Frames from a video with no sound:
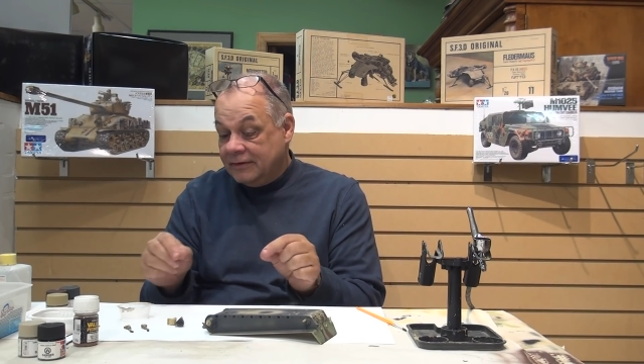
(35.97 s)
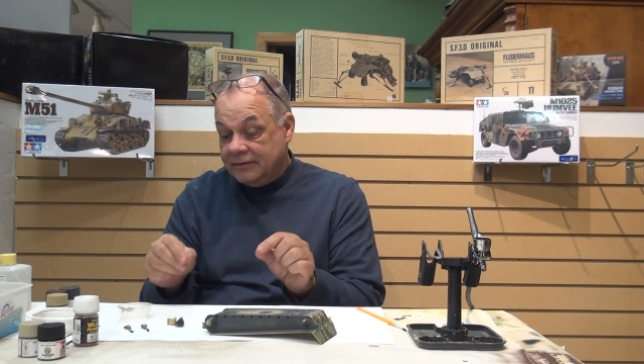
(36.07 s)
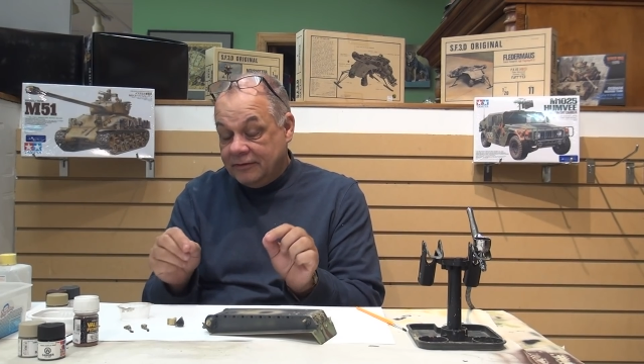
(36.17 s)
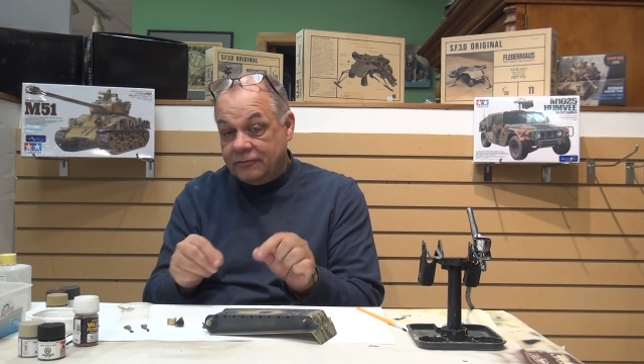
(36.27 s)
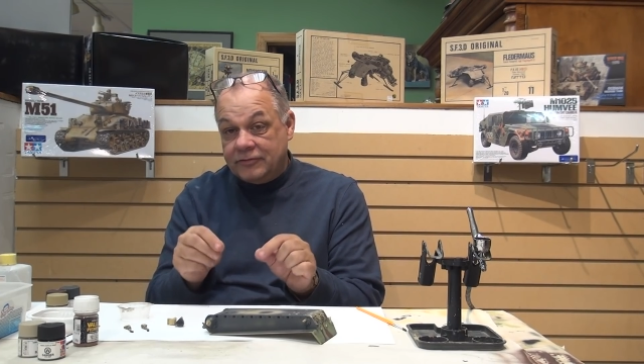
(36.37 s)

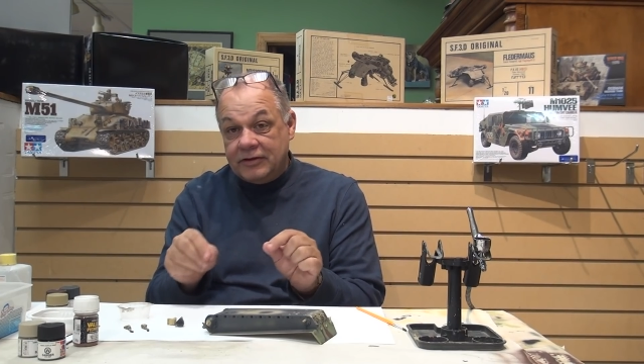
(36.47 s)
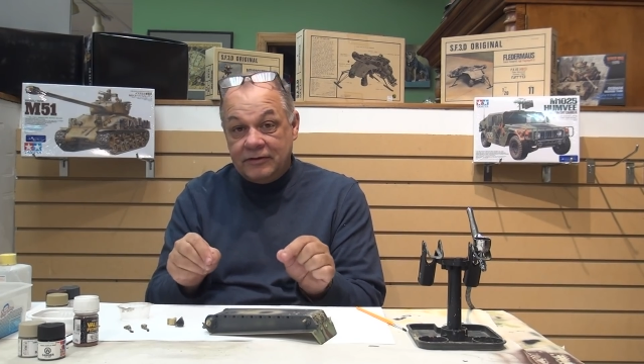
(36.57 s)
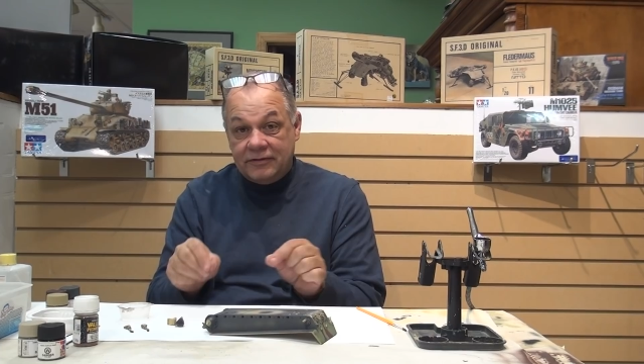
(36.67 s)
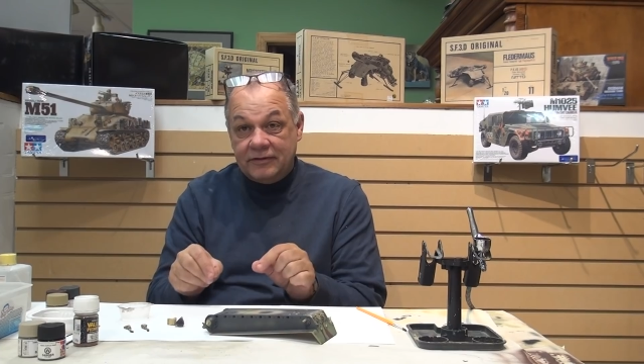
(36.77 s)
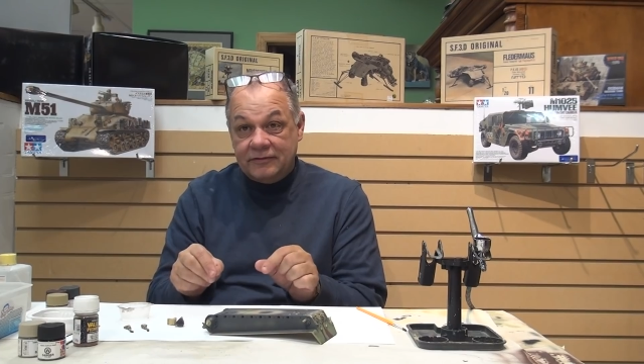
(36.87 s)
little
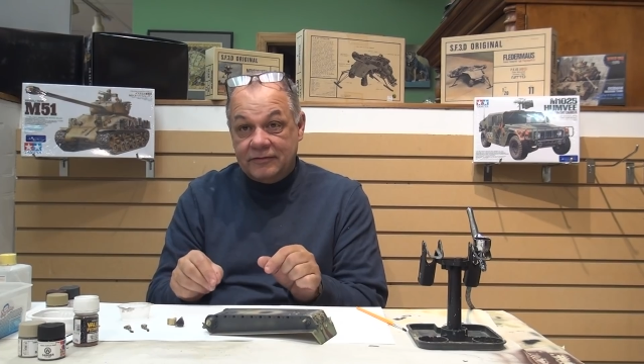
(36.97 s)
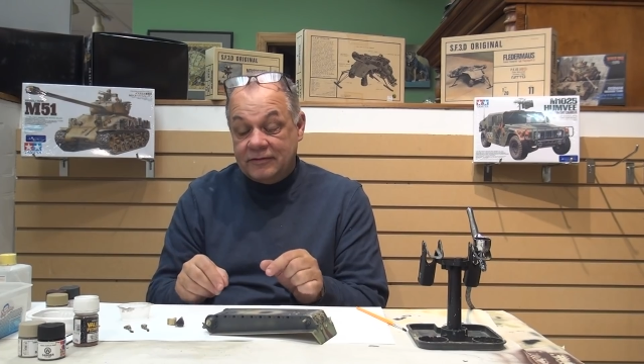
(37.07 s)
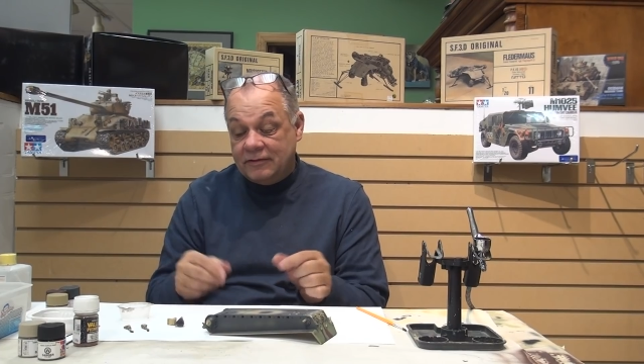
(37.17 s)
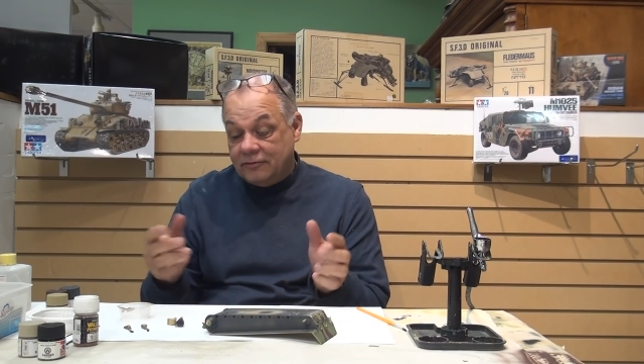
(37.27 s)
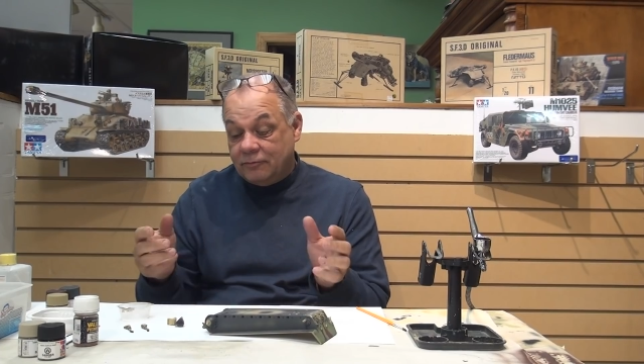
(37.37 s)
teeny things
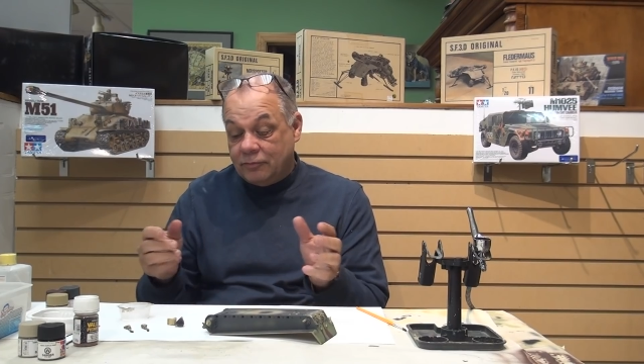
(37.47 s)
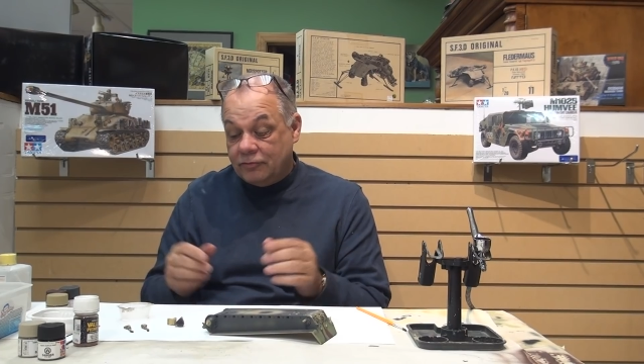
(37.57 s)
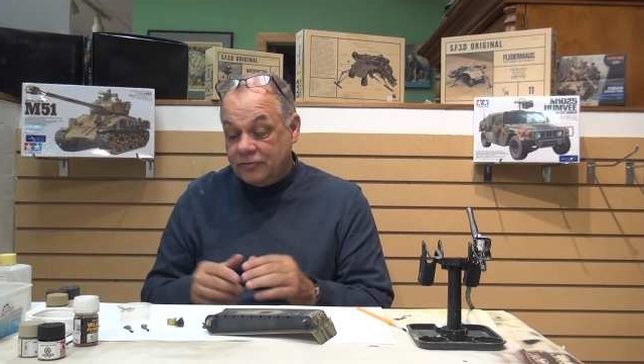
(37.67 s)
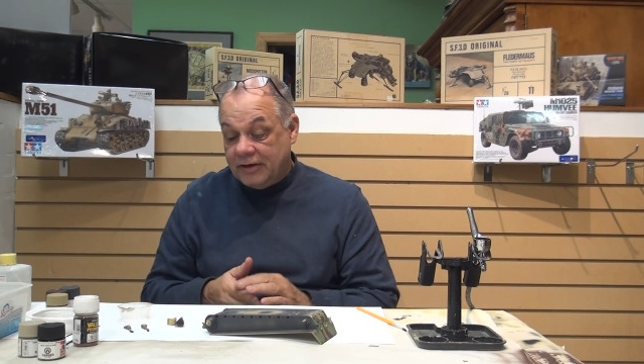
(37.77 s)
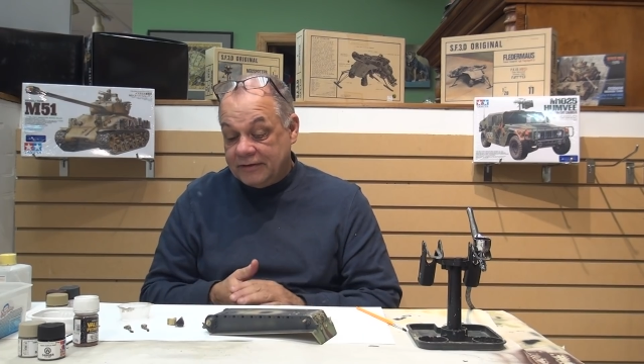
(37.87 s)
into little
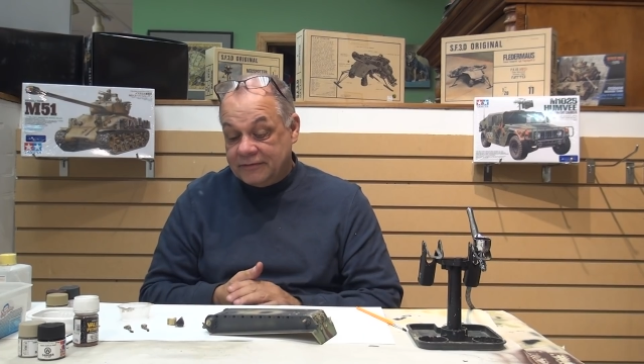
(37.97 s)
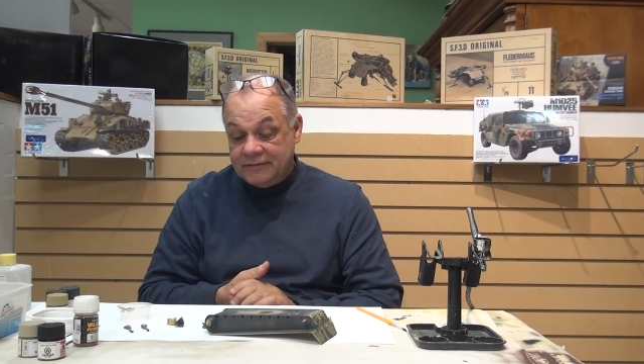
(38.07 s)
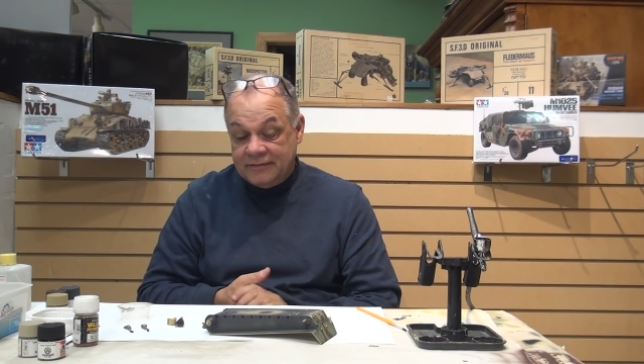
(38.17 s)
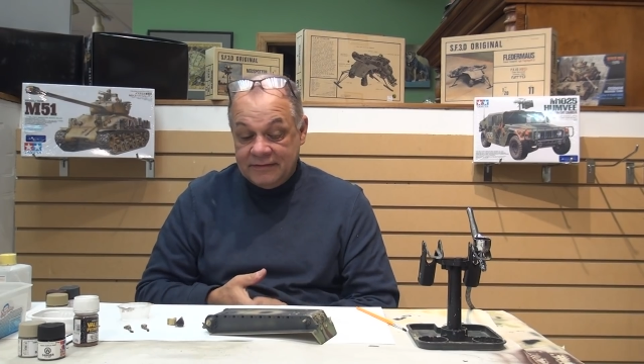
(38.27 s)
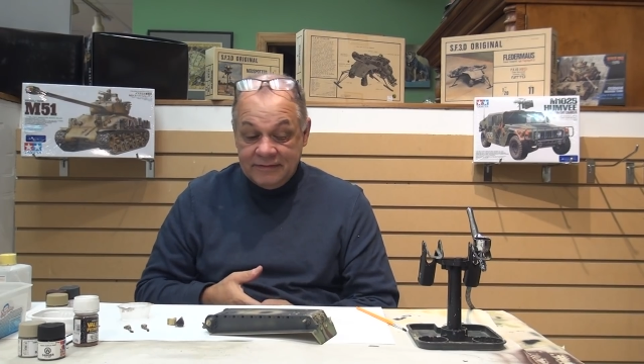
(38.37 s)

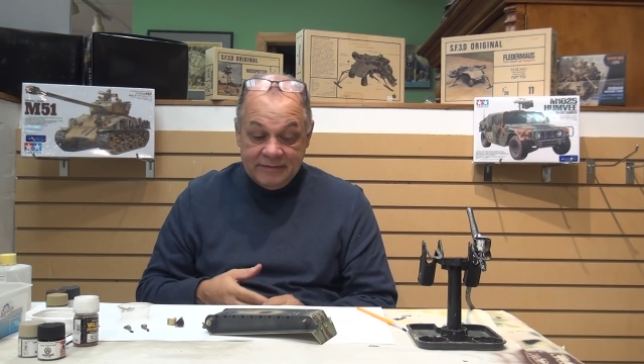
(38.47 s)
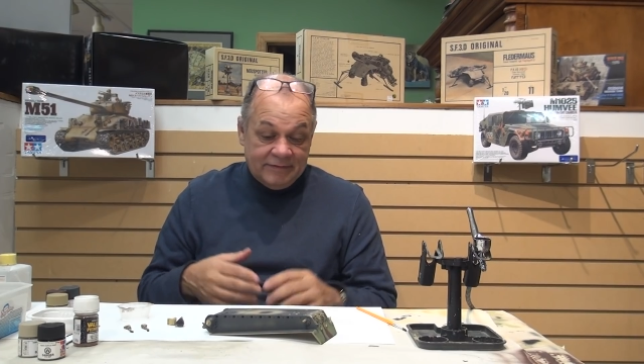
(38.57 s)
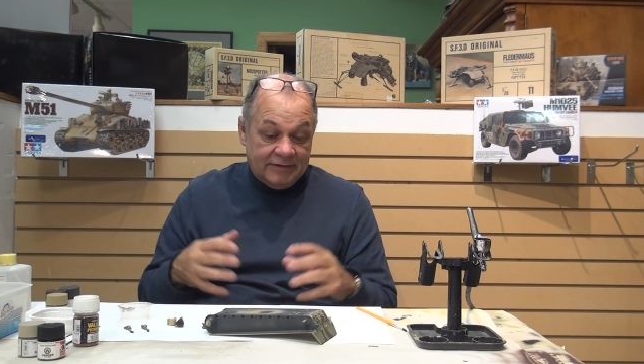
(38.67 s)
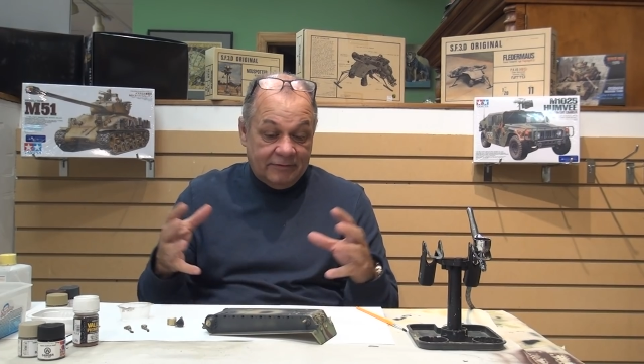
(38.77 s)
projects.